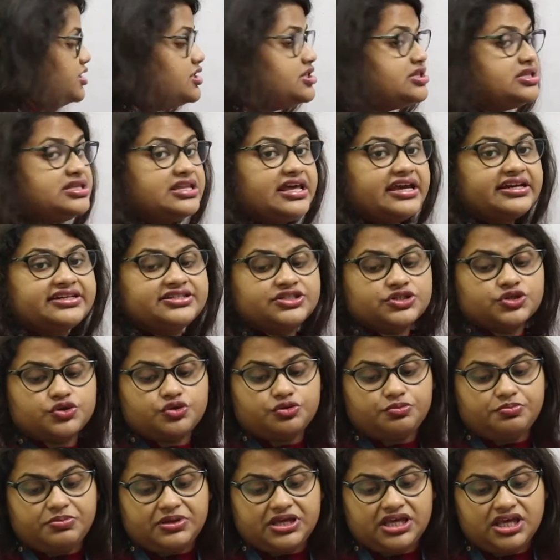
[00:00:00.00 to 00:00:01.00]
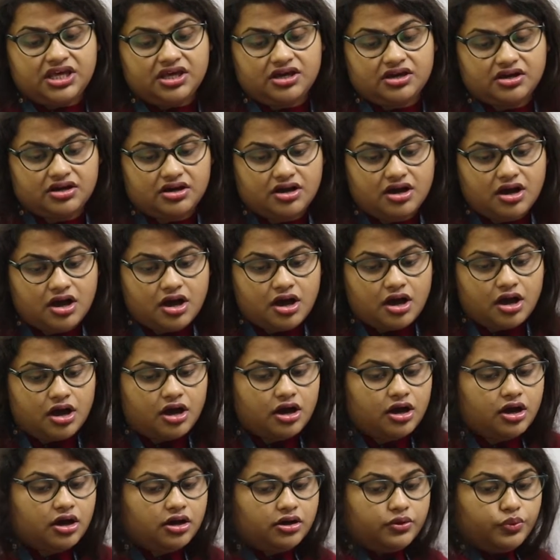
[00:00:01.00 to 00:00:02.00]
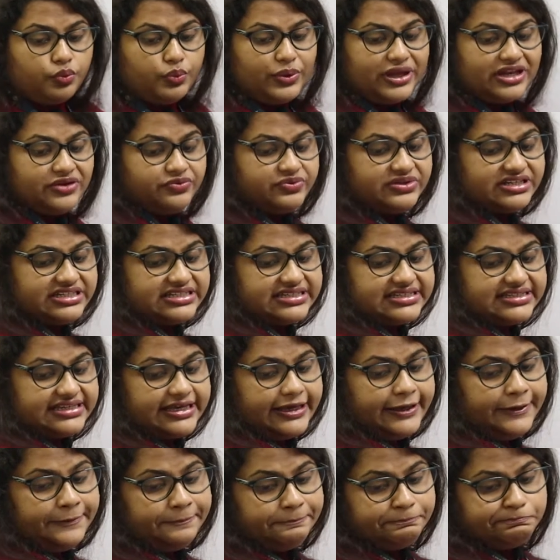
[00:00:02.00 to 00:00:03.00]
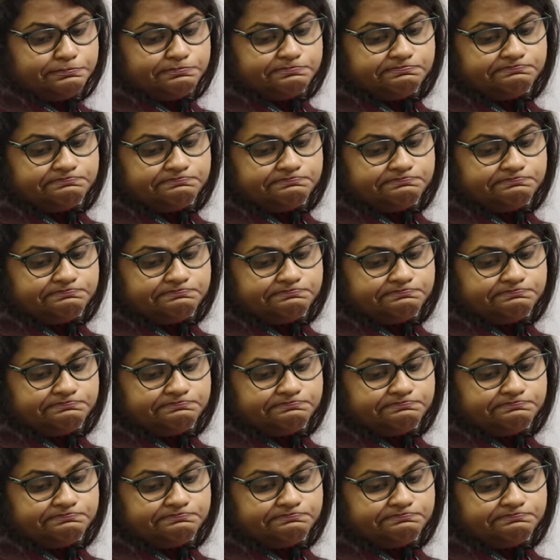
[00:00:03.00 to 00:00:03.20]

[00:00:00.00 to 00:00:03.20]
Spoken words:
Next could be when we say